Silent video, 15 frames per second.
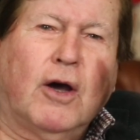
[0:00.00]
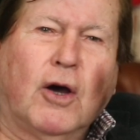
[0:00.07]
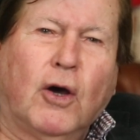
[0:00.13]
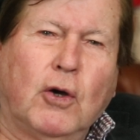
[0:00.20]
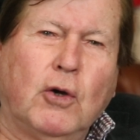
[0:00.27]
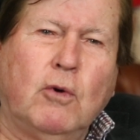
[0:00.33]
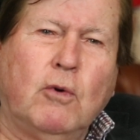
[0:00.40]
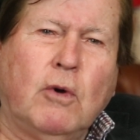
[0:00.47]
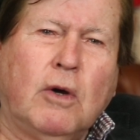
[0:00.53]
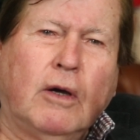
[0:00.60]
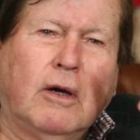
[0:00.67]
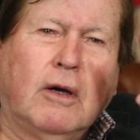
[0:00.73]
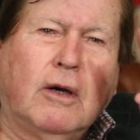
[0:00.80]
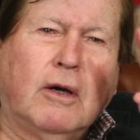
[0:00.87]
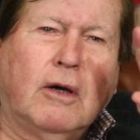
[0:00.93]

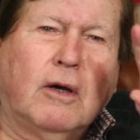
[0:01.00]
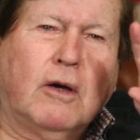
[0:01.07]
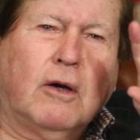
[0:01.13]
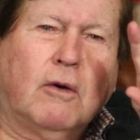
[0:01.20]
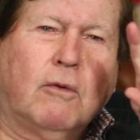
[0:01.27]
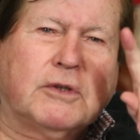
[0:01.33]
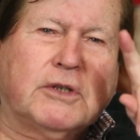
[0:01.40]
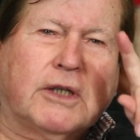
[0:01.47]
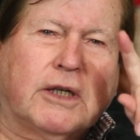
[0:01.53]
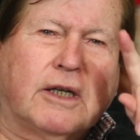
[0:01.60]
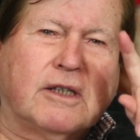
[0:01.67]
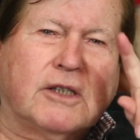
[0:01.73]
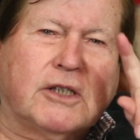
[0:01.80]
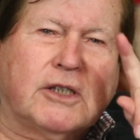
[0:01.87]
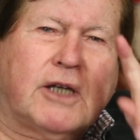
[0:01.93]
Who was the
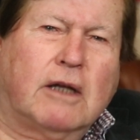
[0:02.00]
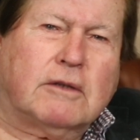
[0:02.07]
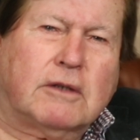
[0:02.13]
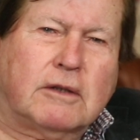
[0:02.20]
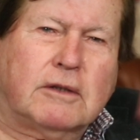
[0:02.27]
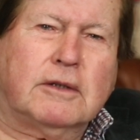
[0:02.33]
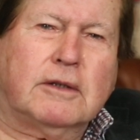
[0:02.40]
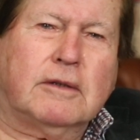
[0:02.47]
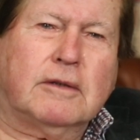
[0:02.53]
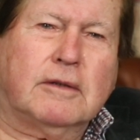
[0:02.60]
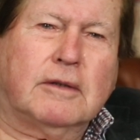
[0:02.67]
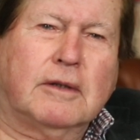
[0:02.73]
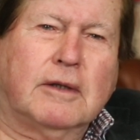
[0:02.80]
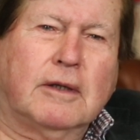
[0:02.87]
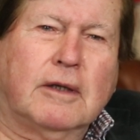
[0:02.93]
consultant
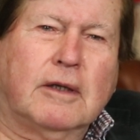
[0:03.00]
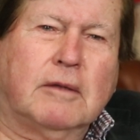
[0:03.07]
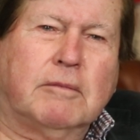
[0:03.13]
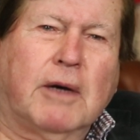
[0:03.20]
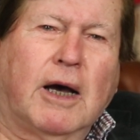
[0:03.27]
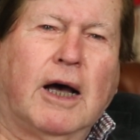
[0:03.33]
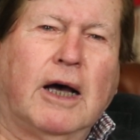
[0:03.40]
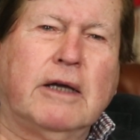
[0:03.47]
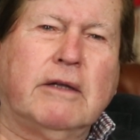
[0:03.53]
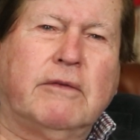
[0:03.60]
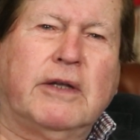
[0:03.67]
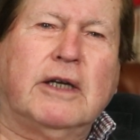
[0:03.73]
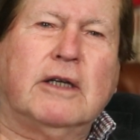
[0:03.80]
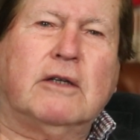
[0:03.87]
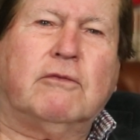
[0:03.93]

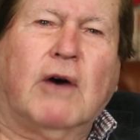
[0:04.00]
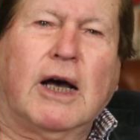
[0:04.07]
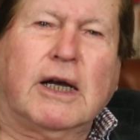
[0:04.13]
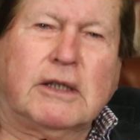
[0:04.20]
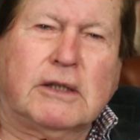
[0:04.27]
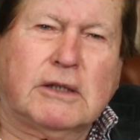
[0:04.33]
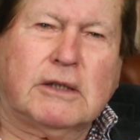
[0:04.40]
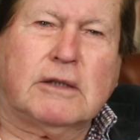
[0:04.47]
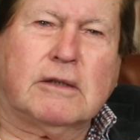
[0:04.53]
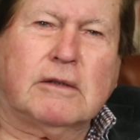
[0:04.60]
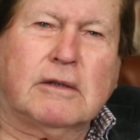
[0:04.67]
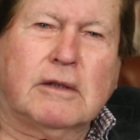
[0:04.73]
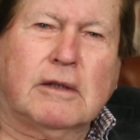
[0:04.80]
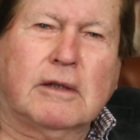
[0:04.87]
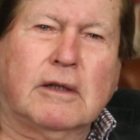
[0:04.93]
behind the advice
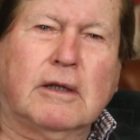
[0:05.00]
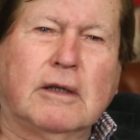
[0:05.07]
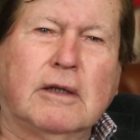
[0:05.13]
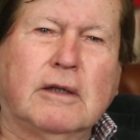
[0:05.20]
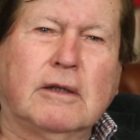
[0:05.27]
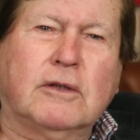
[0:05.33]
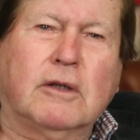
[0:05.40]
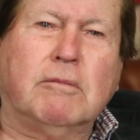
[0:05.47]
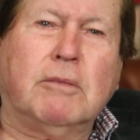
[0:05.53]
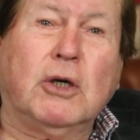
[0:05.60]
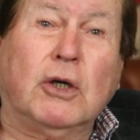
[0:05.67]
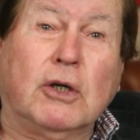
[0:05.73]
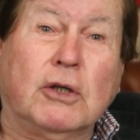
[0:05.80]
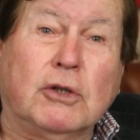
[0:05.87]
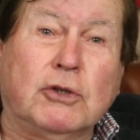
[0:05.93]
to
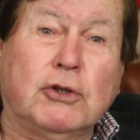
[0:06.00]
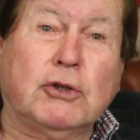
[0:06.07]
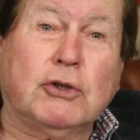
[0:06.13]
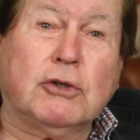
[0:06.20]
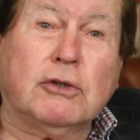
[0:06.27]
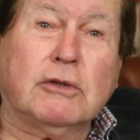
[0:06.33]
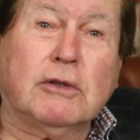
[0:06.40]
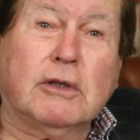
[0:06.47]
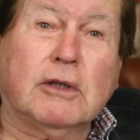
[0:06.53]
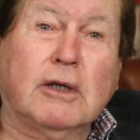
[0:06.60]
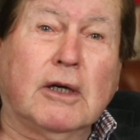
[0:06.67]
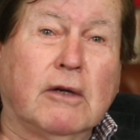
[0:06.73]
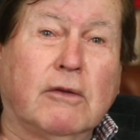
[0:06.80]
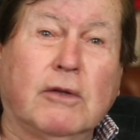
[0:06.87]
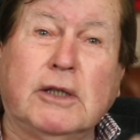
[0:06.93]
merge?
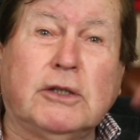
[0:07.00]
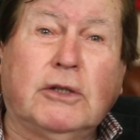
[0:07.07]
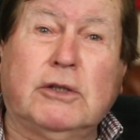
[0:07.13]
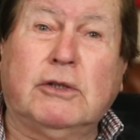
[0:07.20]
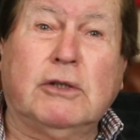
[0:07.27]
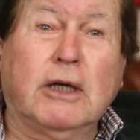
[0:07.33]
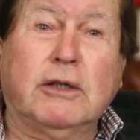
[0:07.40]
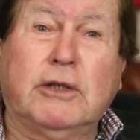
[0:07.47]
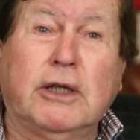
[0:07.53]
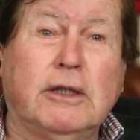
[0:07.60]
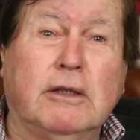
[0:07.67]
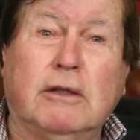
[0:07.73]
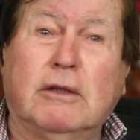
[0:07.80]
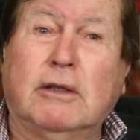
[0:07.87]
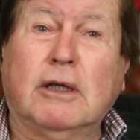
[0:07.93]
This
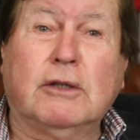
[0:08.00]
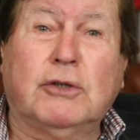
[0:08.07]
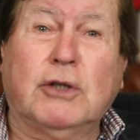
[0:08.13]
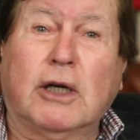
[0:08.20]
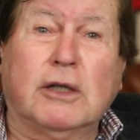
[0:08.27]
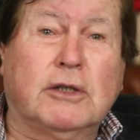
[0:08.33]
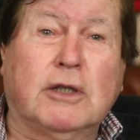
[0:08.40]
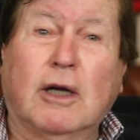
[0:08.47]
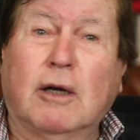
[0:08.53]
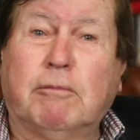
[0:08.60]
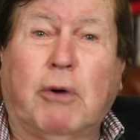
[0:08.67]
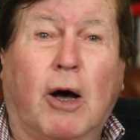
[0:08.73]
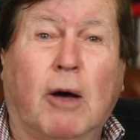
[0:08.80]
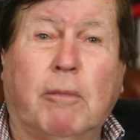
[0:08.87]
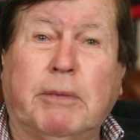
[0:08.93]
didn't just
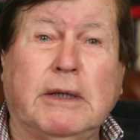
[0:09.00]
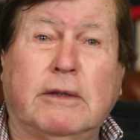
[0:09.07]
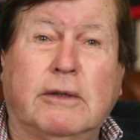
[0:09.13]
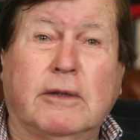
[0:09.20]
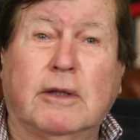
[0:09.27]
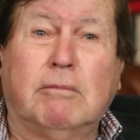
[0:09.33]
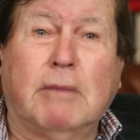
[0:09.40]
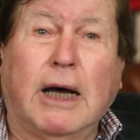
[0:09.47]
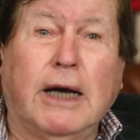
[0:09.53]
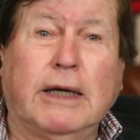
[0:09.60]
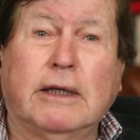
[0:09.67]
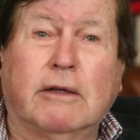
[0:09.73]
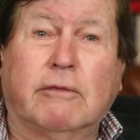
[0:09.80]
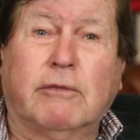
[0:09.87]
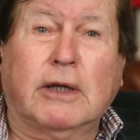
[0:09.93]
pop into the
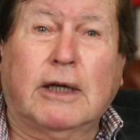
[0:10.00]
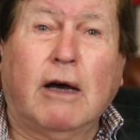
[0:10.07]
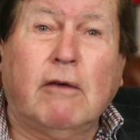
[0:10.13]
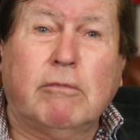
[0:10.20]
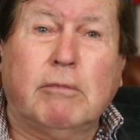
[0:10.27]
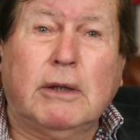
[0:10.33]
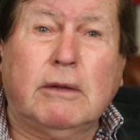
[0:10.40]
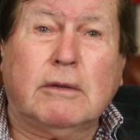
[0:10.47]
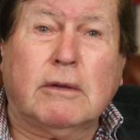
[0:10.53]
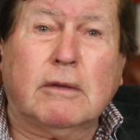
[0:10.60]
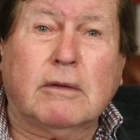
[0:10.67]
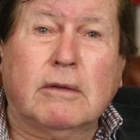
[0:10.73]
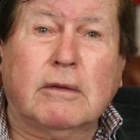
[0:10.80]
mind of the government.